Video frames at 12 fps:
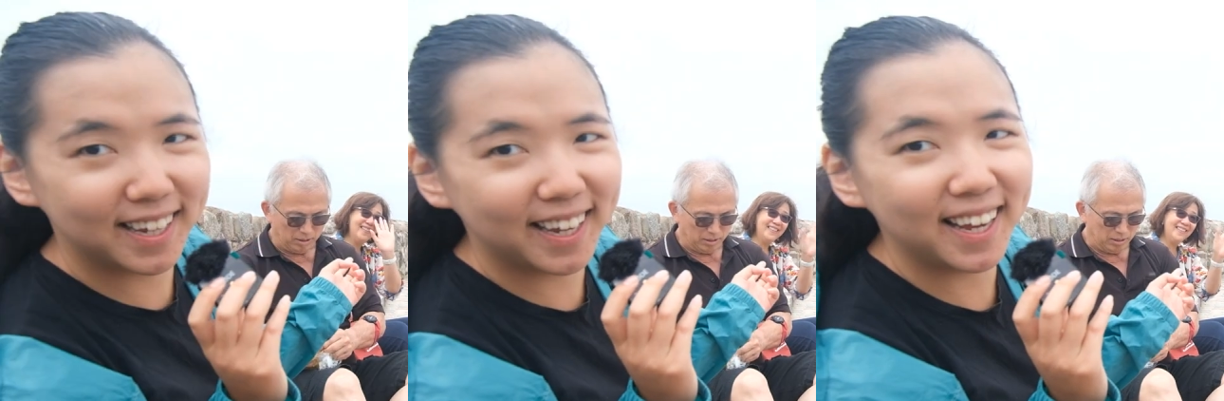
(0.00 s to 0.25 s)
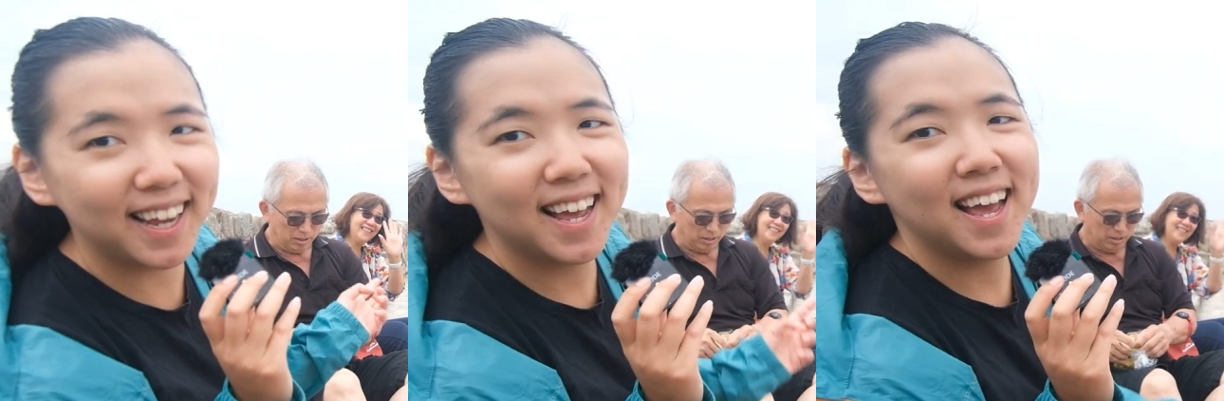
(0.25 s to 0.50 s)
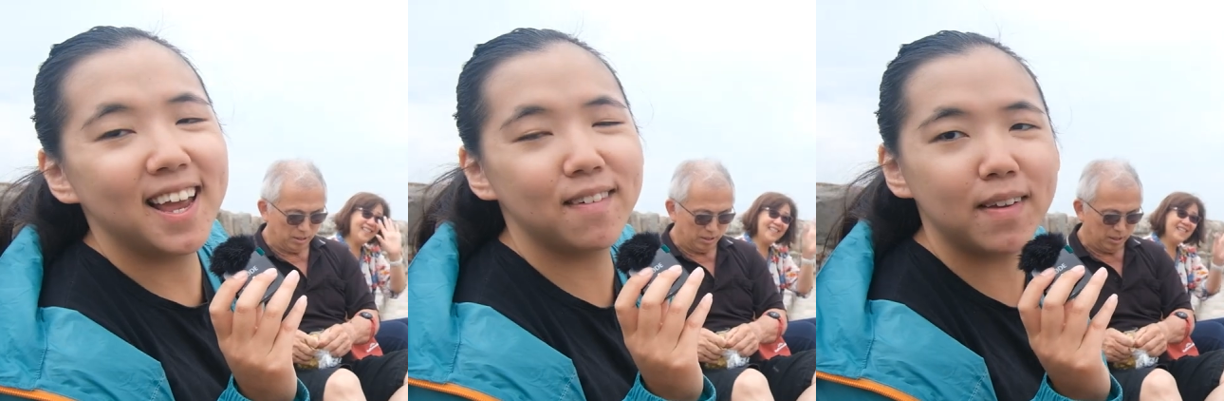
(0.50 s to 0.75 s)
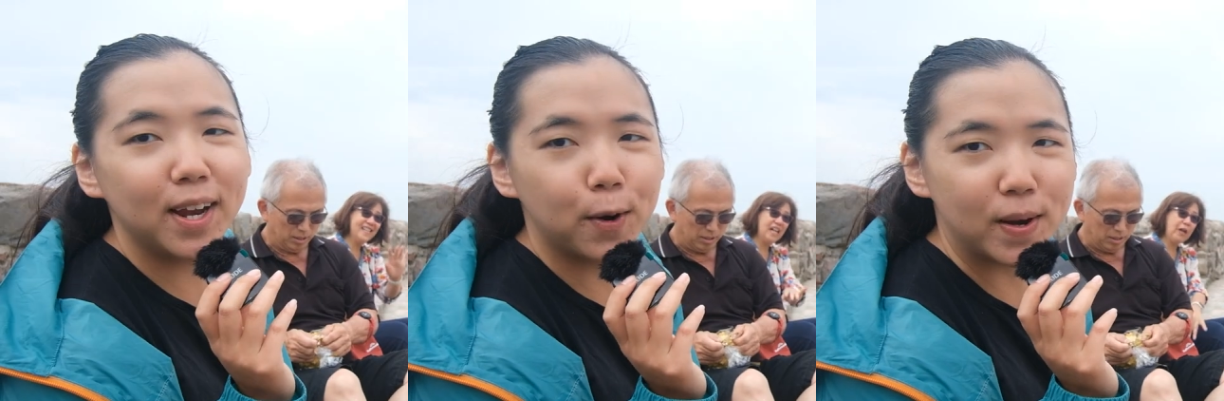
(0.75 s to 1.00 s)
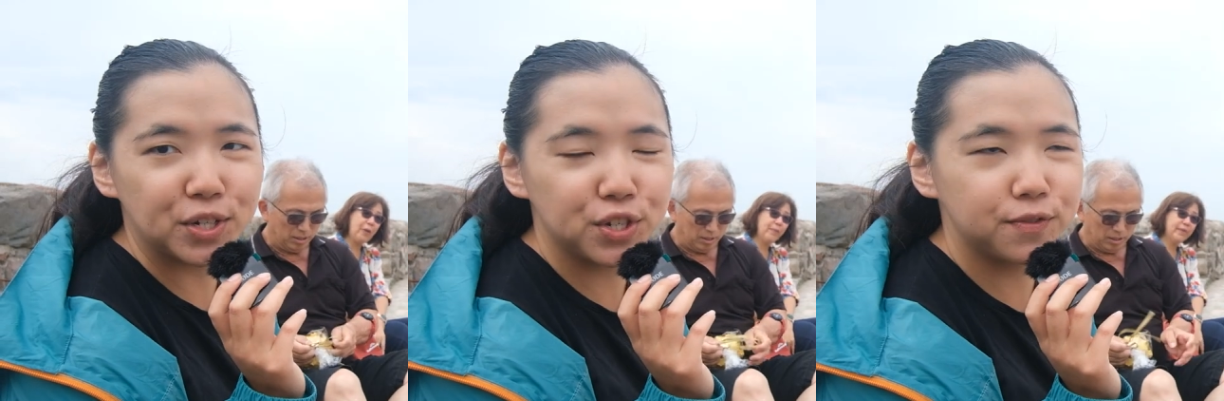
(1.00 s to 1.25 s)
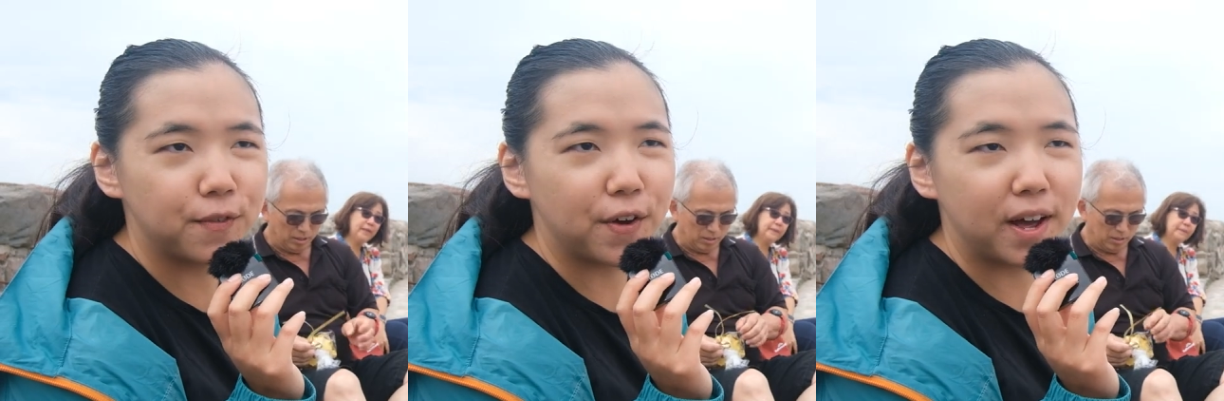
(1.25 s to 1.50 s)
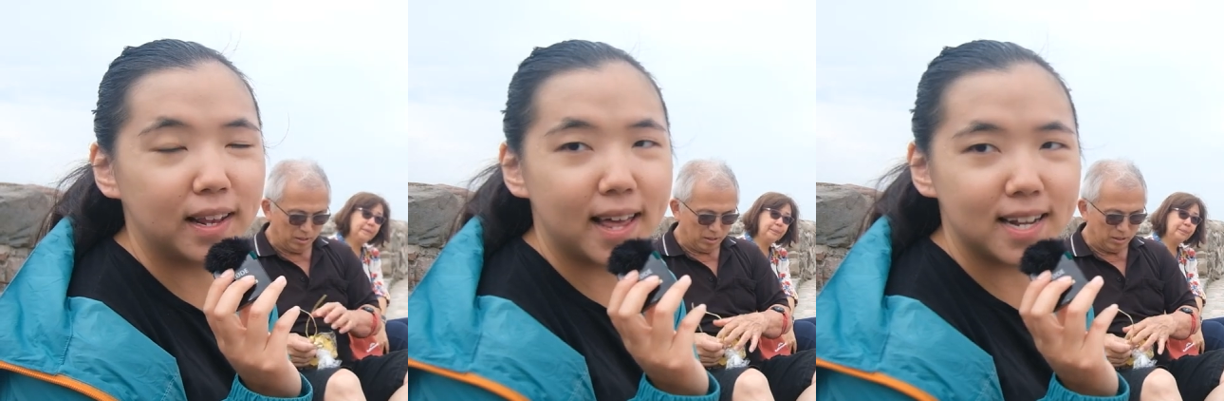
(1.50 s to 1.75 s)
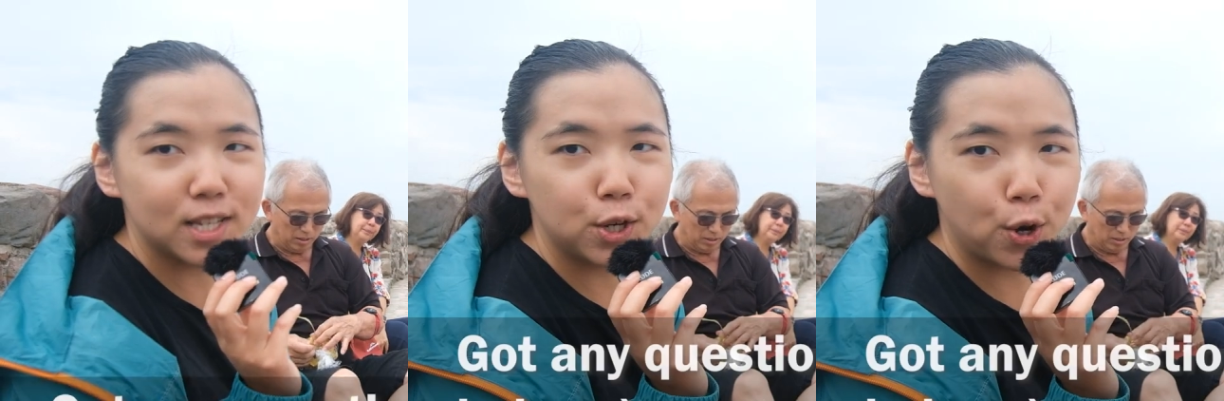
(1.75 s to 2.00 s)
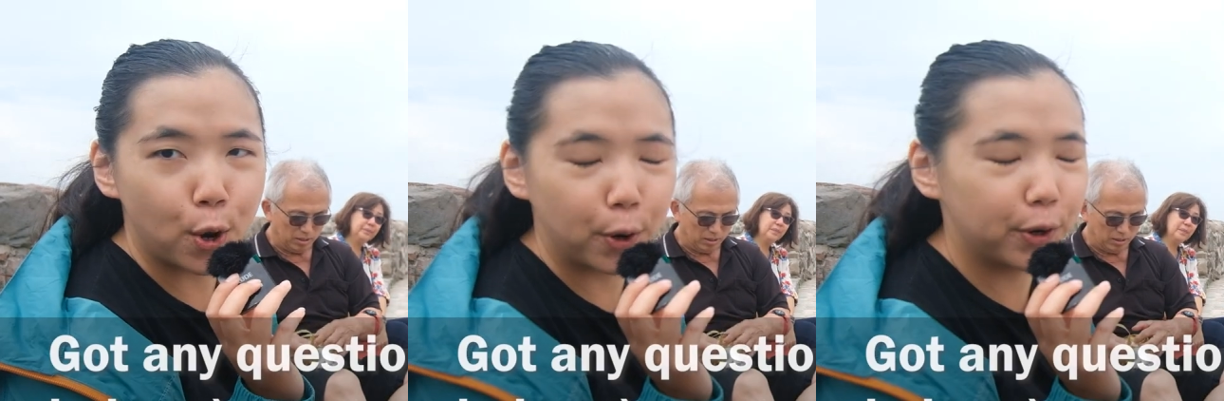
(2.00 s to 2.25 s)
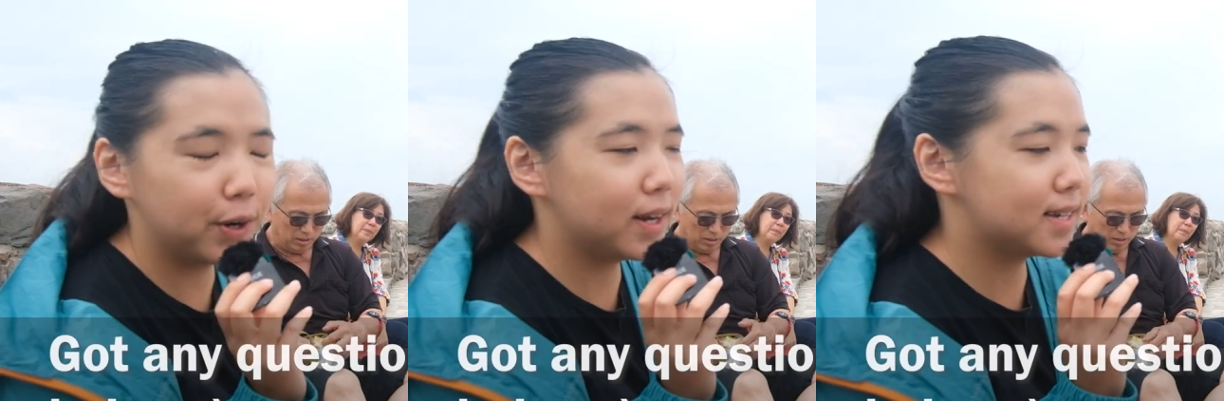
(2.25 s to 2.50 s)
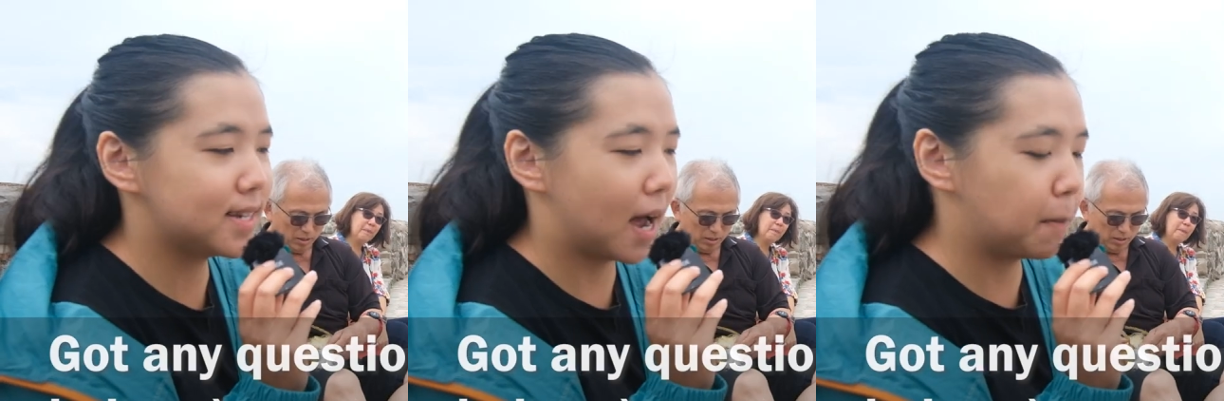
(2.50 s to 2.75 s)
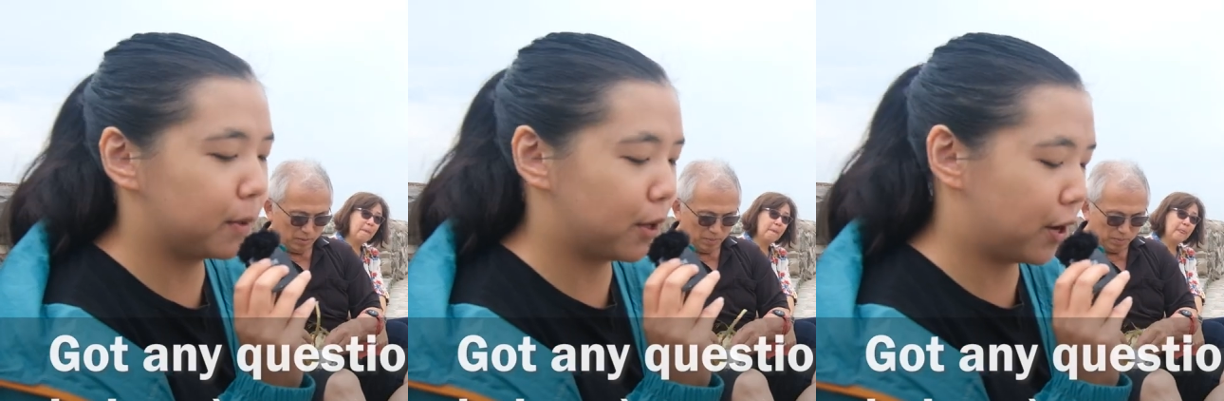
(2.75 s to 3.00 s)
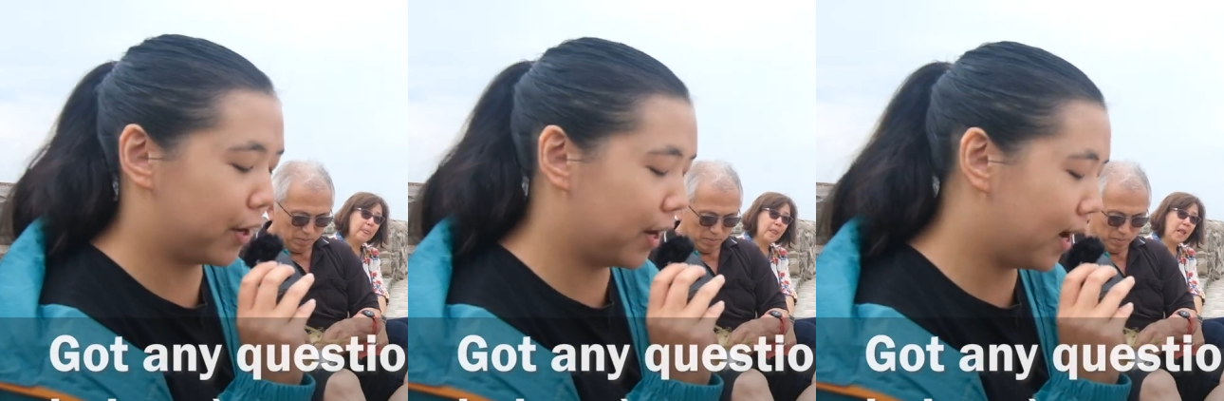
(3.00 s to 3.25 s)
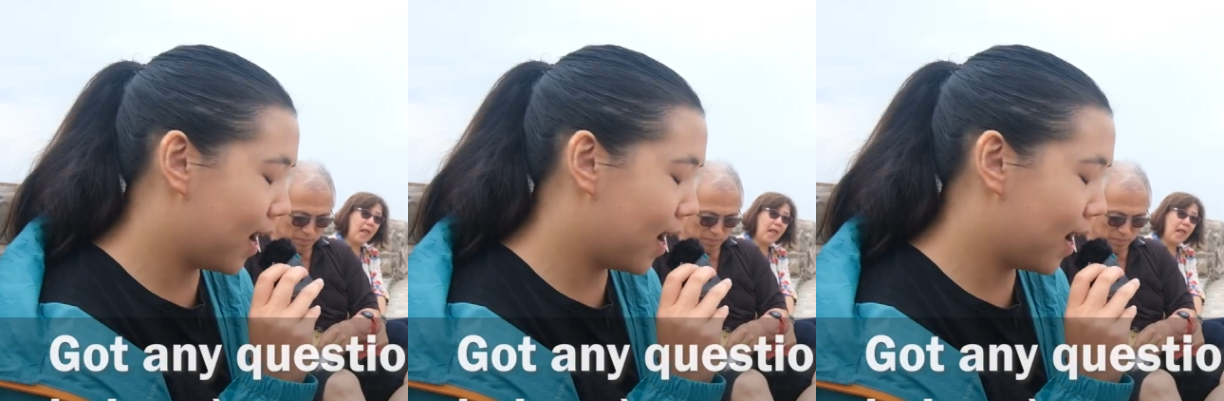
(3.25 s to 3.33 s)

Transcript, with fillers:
Speaker 1: If you have any questions for her, let us know down below.